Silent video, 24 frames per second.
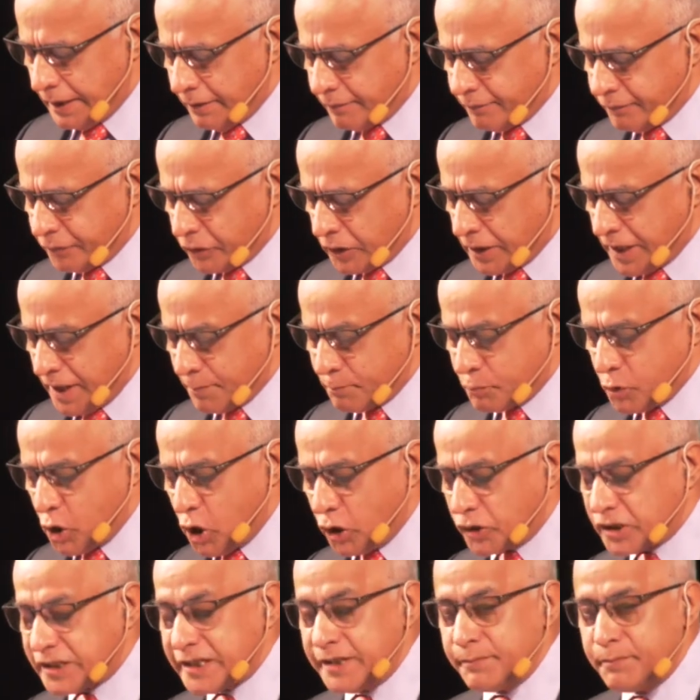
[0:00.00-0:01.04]
for an
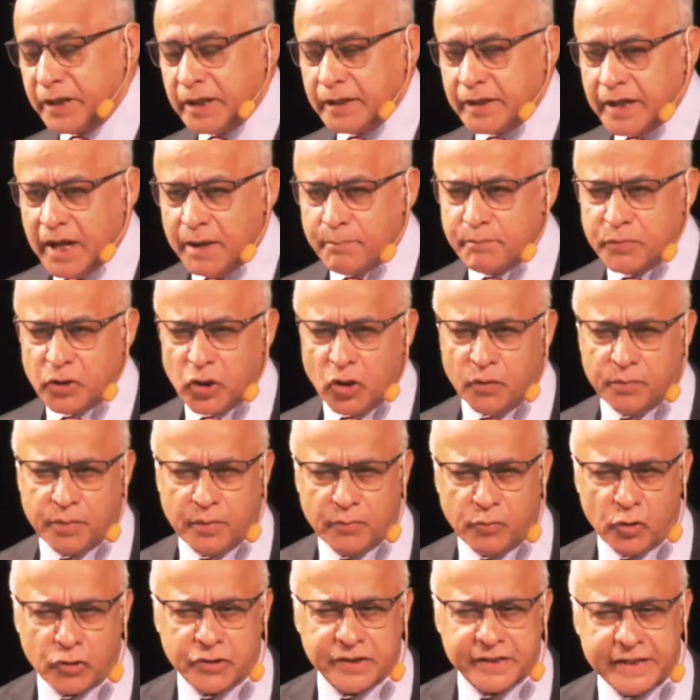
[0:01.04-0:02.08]
approximate number of about